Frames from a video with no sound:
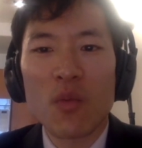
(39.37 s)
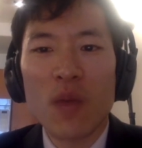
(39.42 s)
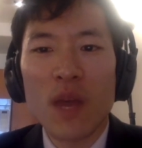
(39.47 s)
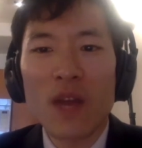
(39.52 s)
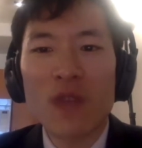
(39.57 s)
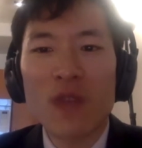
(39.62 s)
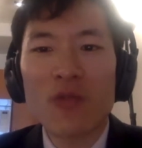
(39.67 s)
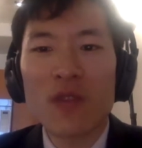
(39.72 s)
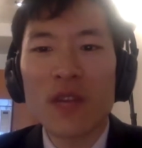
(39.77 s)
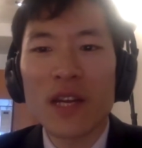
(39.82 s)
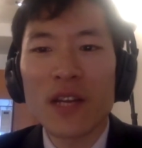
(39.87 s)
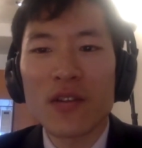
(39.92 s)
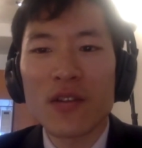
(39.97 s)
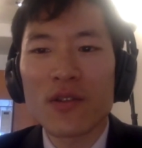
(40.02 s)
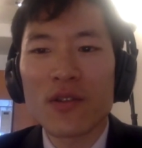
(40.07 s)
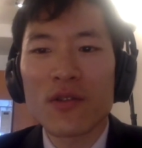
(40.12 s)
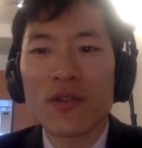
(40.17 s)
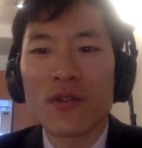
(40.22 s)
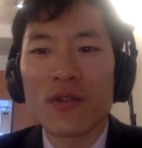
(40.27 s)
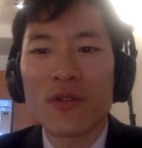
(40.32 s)
when would I
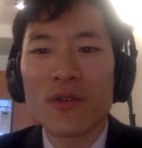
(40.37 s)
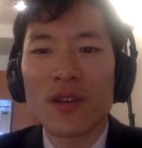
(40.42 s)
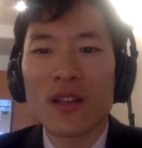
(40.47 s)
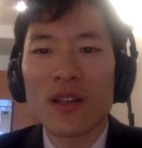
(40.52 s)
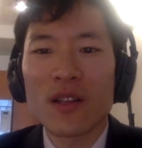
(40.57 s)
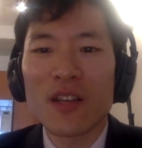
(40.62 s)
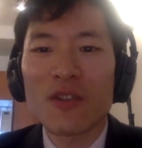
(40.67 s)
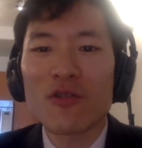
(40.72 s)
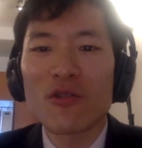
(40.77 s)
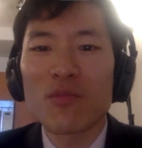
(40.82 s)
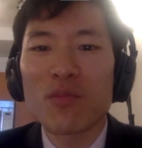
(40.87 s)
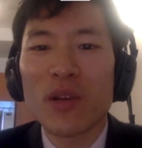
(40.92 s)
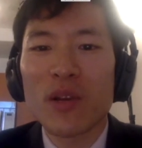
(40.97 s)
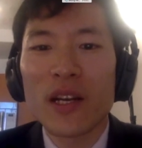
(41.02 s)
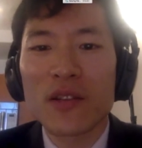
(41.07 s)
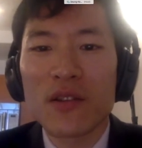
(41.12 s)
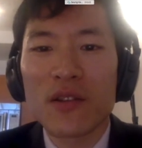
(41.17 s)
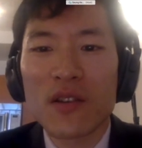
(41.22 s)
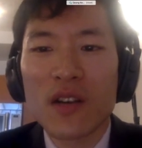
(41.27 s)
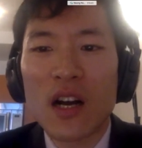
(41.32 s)
do lingual plate